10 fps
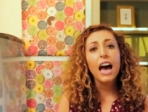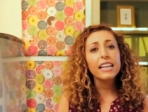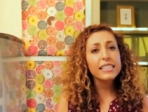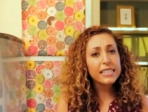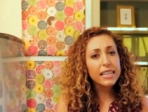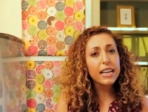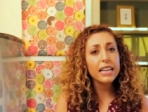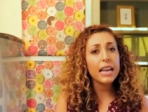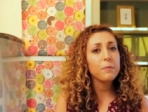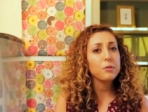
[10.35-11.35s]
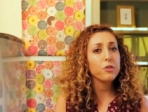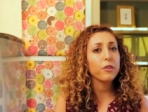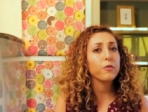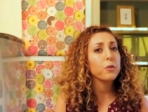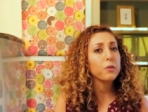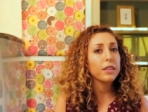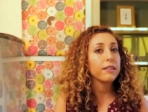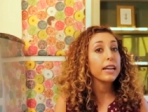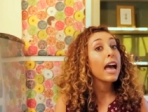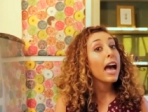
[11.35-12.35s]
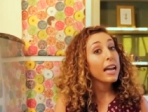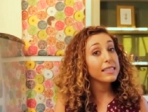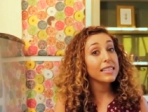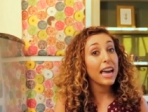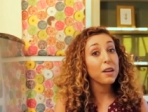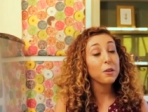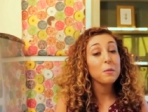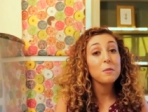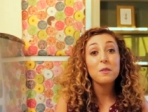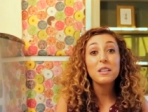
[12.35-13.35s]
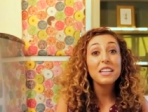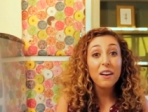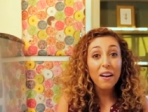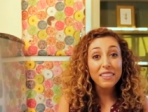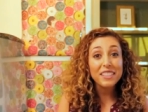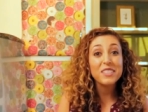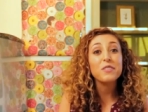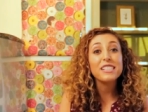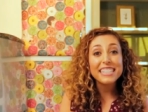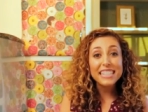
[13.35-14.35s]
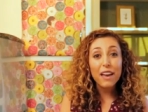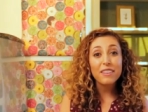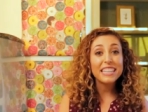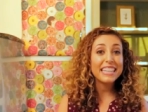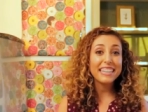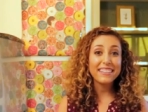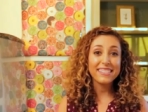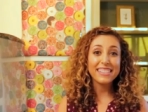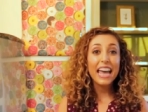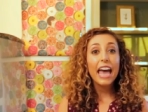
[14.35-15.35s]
I studied abstract food theory at Seattle Community College for 7 years,